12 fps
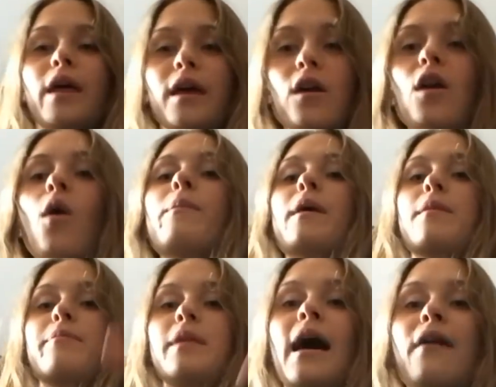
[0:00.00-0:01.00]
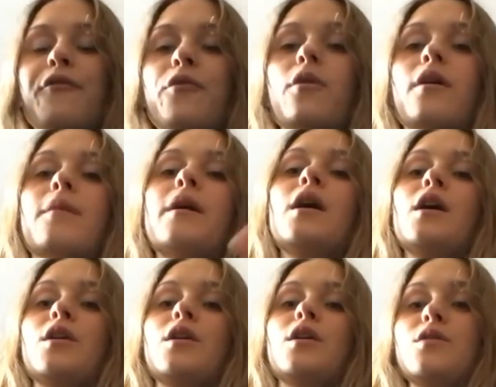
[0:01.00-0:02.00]
like go up on the platform,
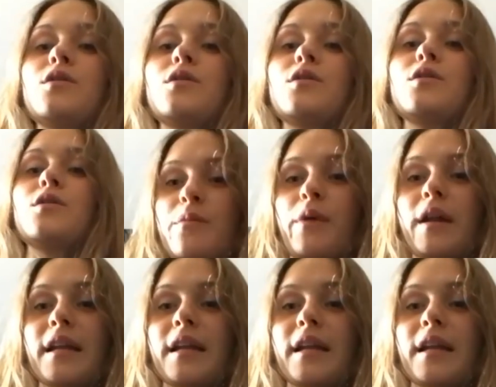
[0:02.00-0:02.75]
you spoke to Brendan